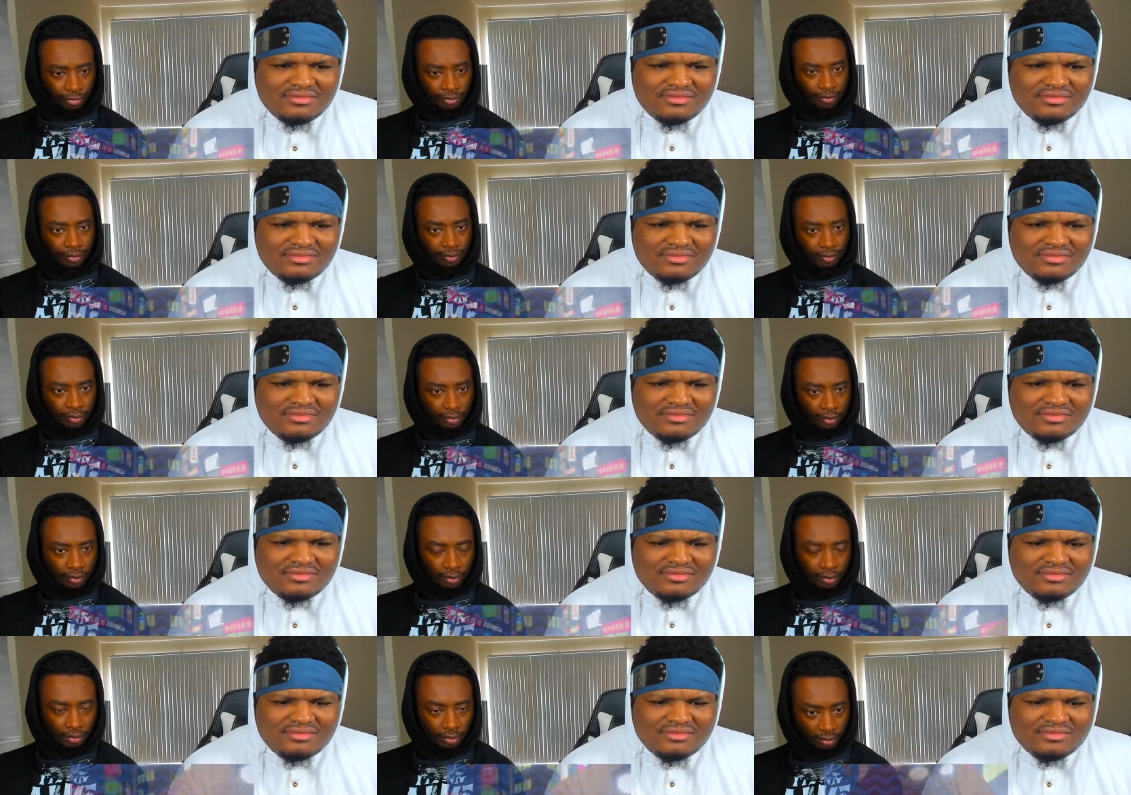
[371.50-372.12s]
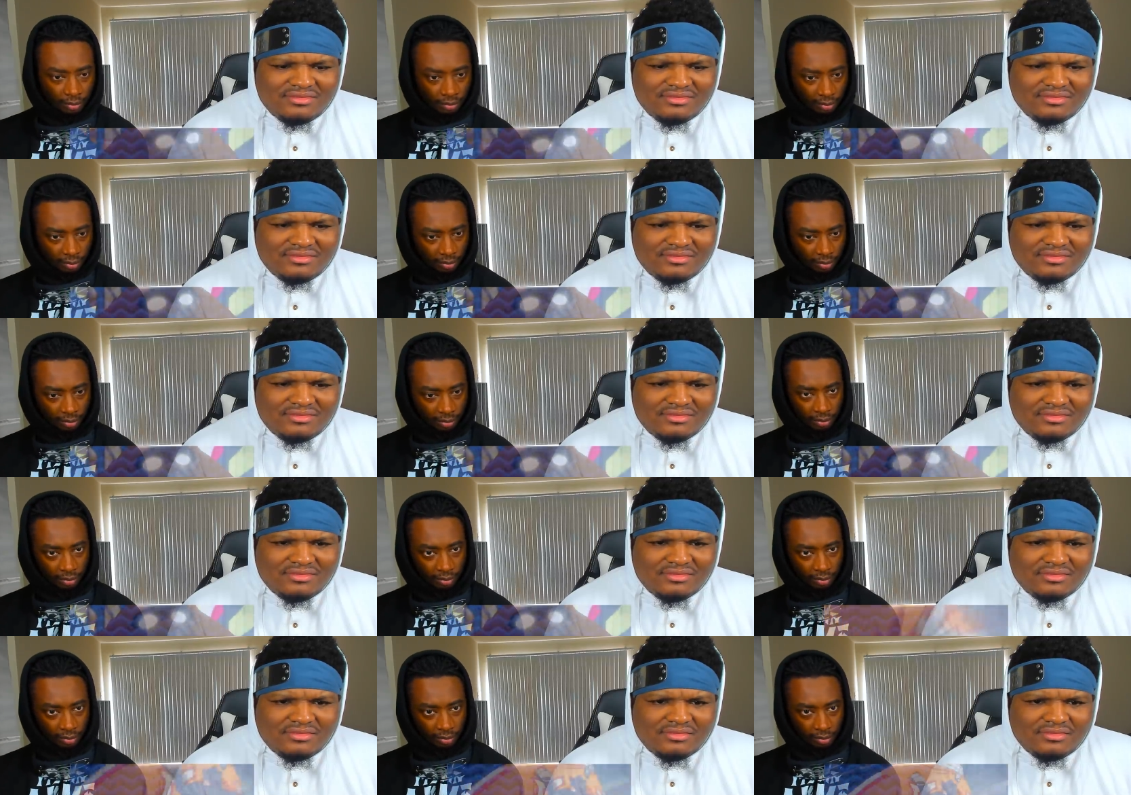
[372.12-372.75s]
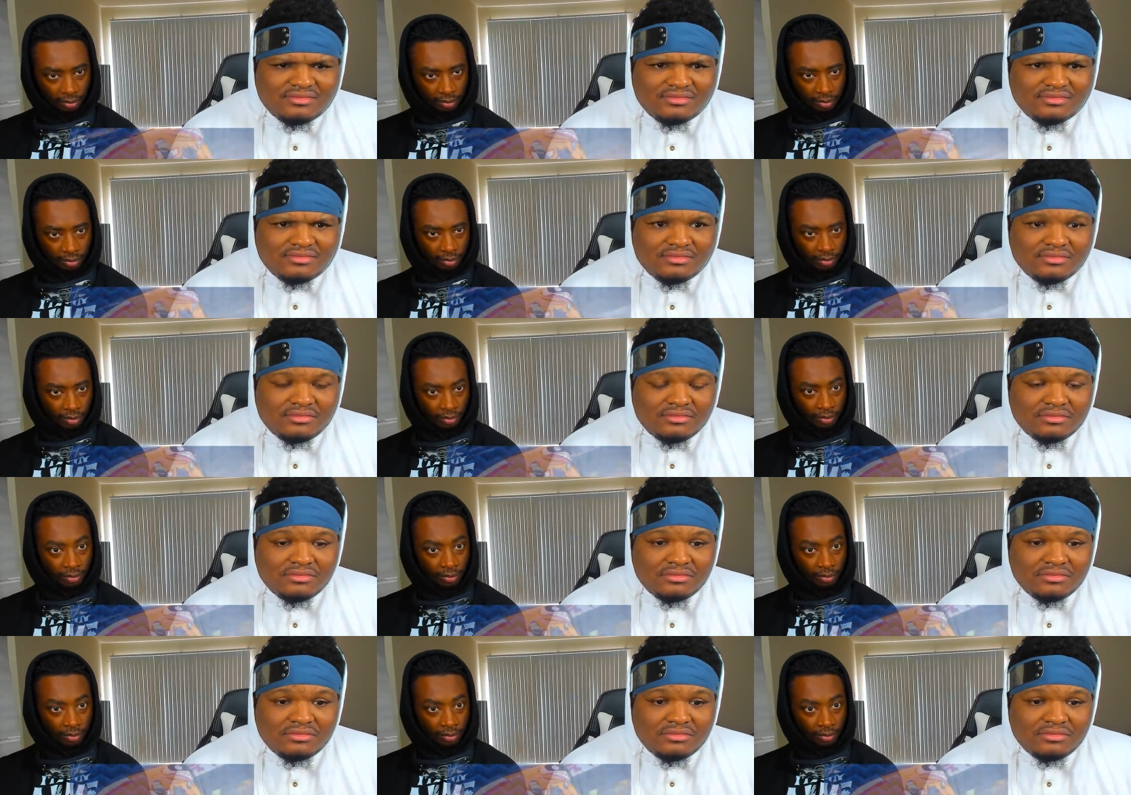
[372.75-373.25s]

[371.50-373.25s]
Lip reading: [no speech]